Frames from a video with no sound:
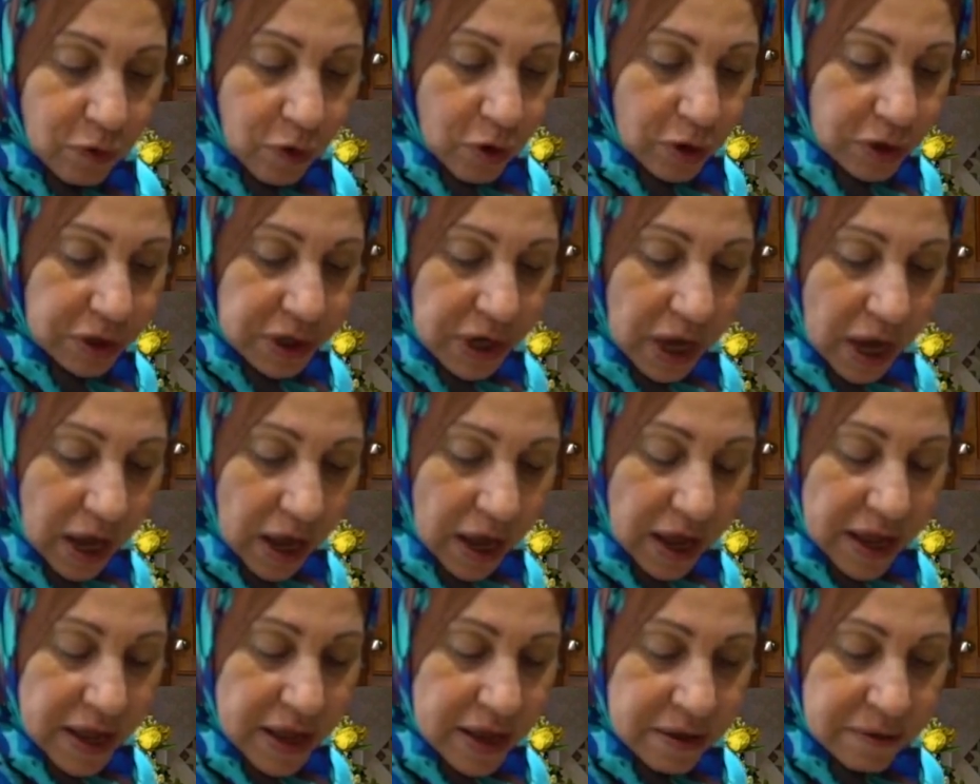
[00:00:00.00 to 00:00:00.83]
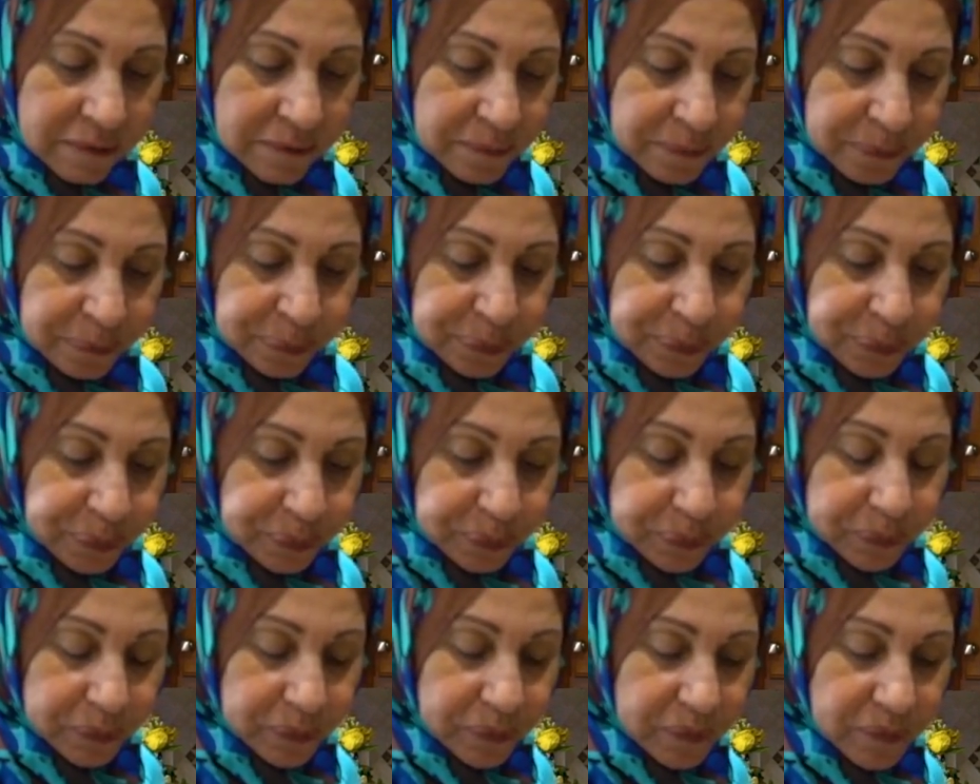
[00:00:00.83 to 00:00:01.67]
on high
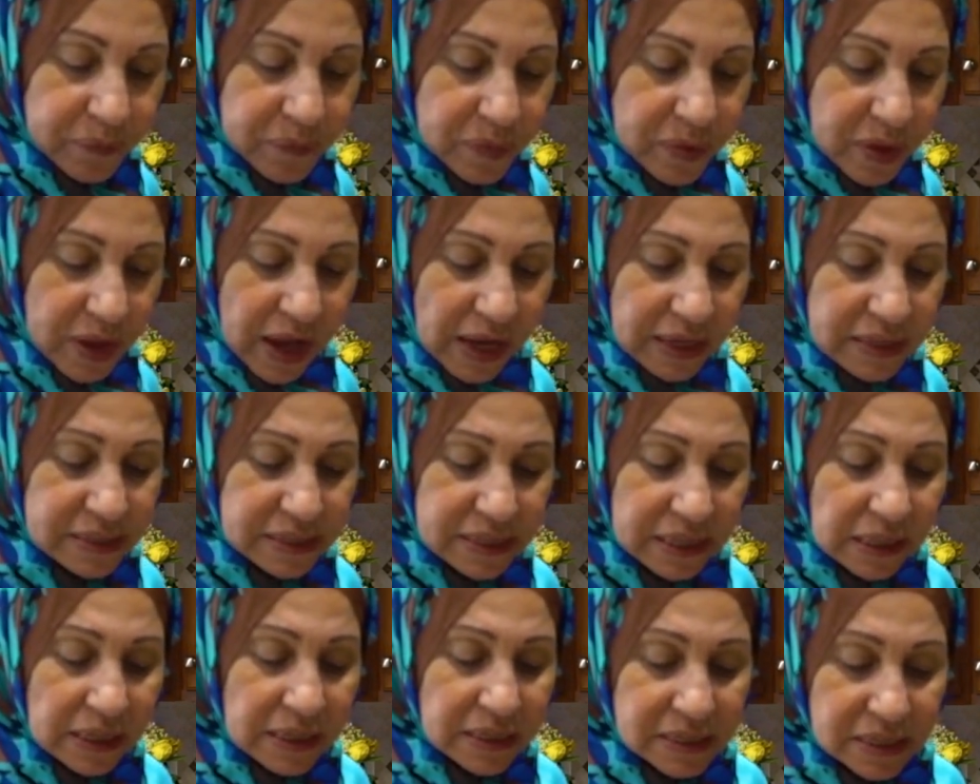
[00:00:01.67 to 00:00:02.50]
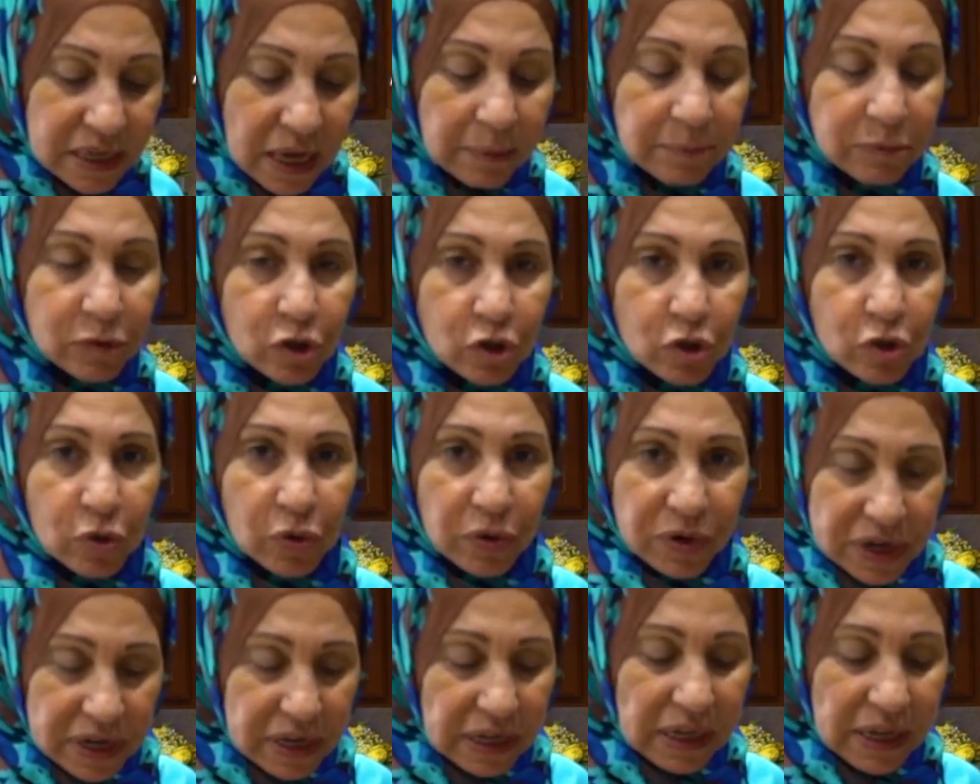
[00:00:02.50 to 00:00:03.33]
until it's come
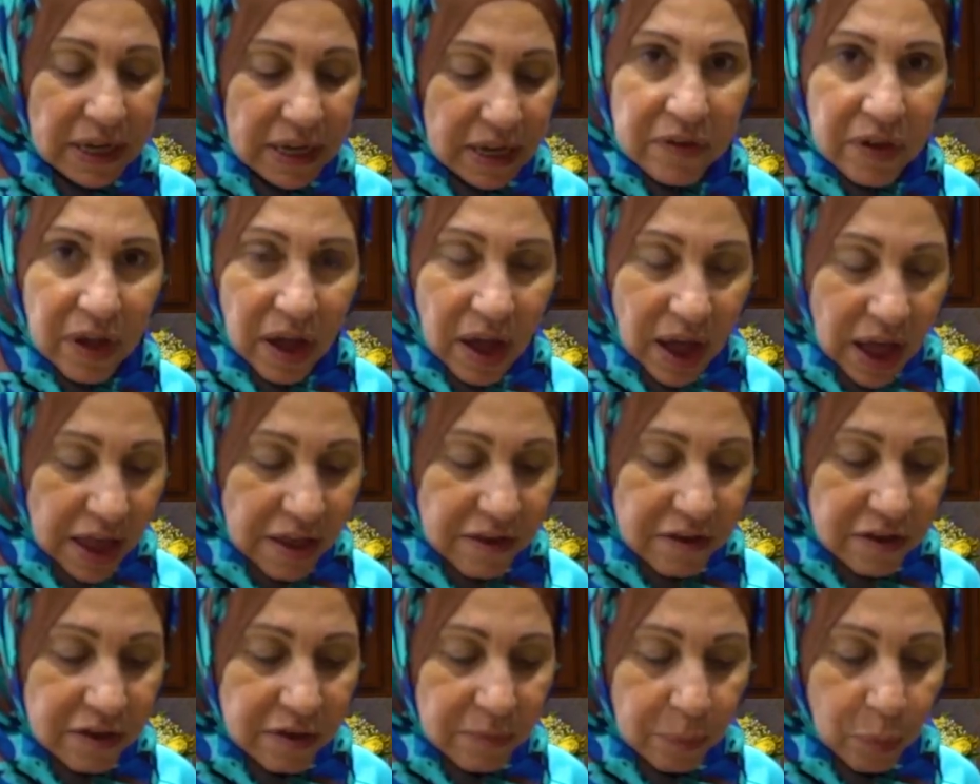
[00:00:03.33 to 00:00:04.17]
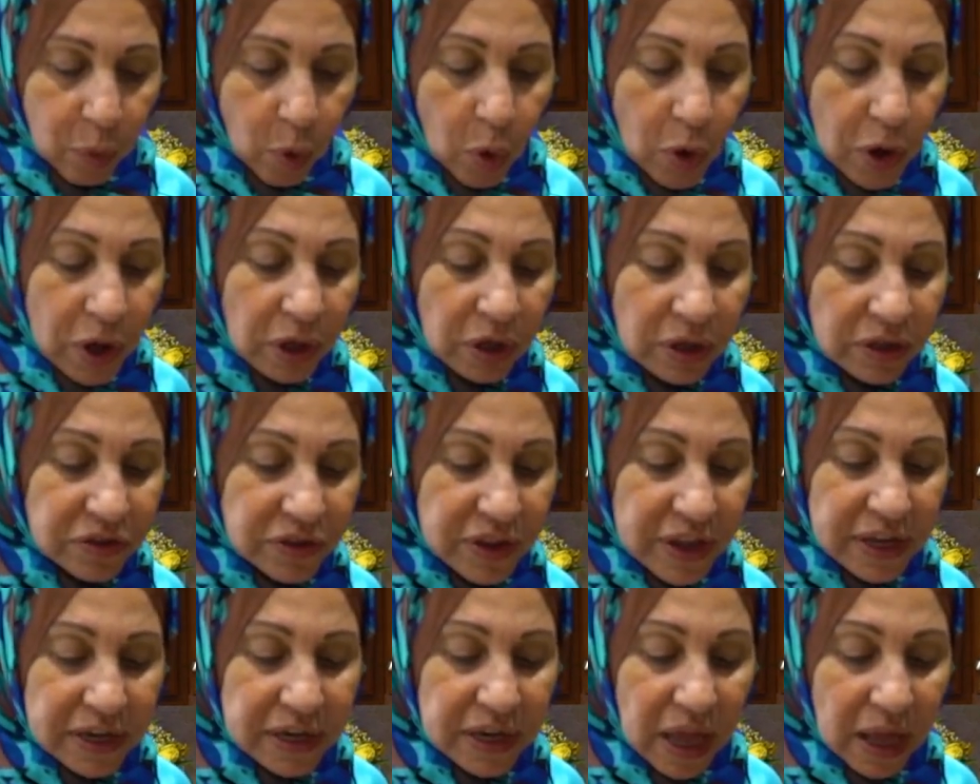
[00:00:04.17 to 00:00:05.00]
to really high boil.
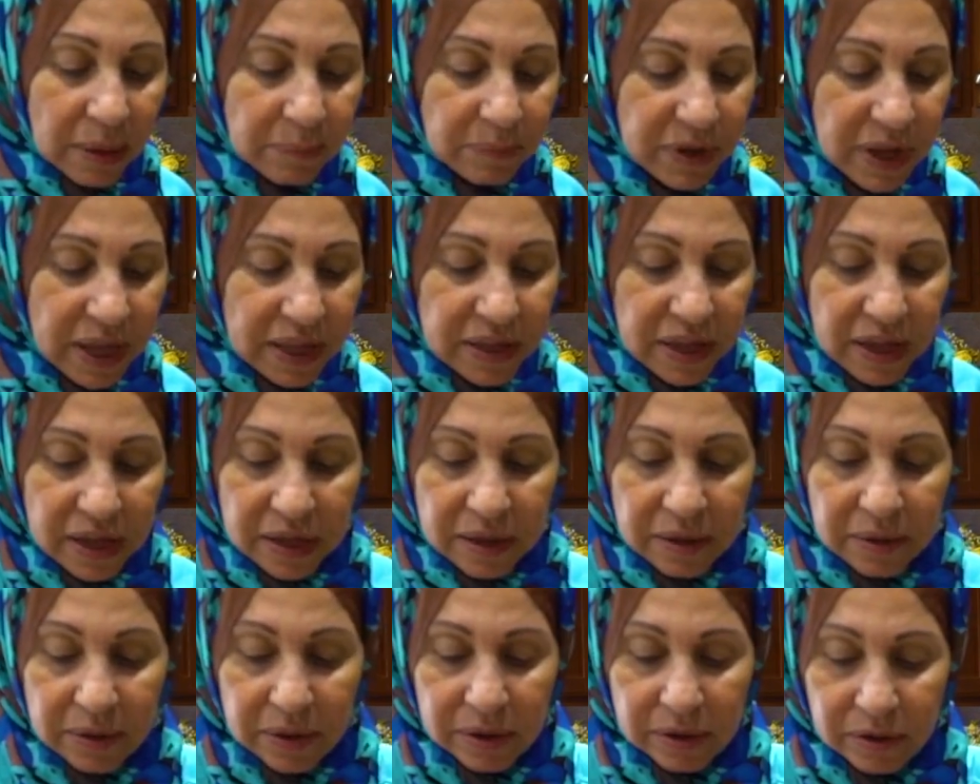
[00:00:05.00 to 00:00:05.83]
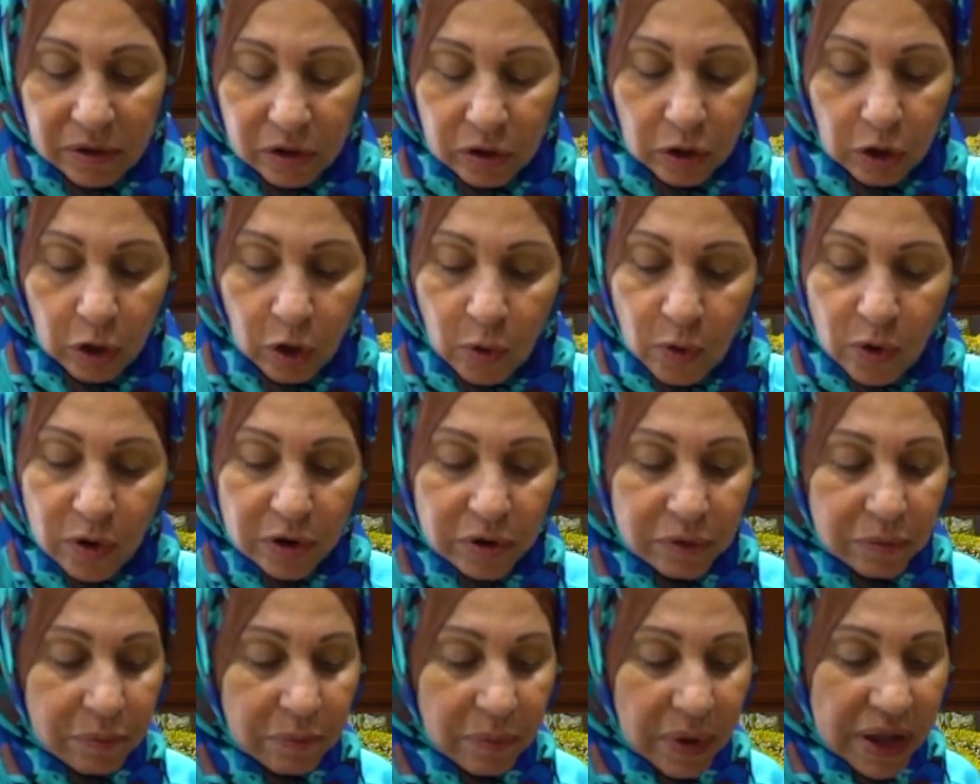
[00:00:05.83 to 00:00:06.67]
Then I'm gonna
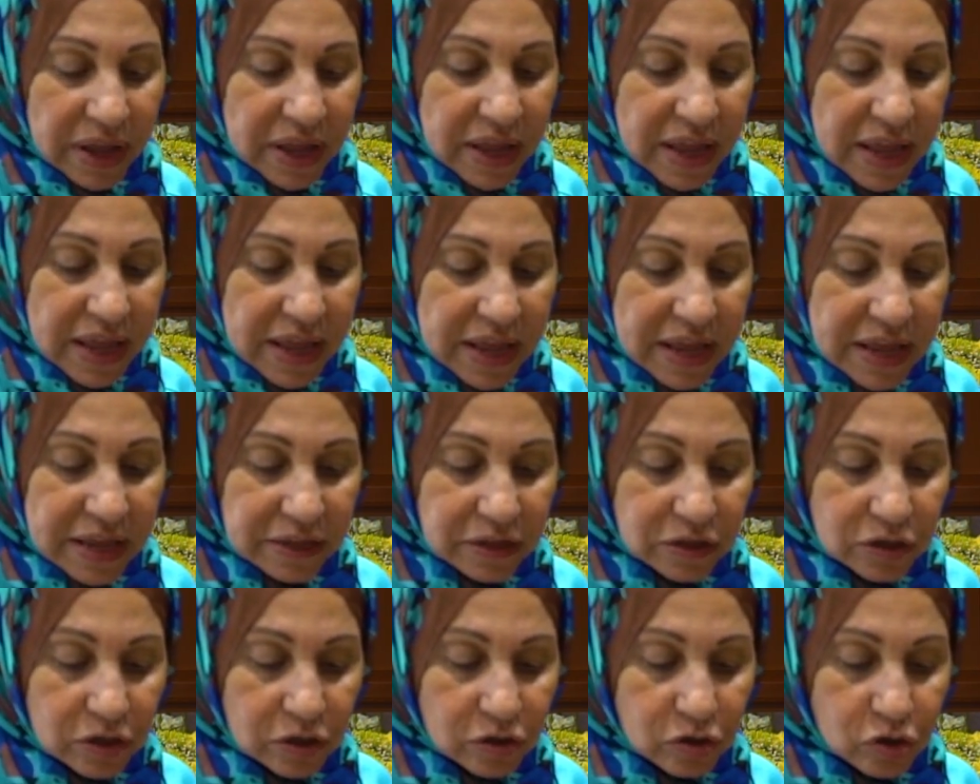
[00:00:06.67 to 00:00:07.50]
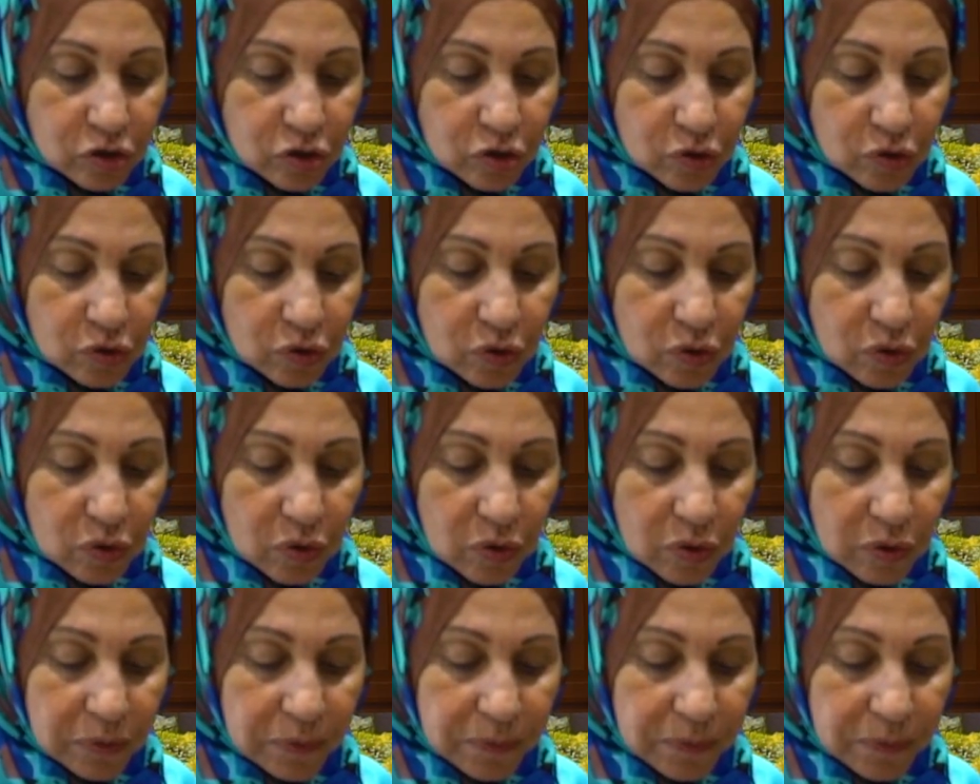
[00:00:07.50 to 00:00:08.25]
lower my heat to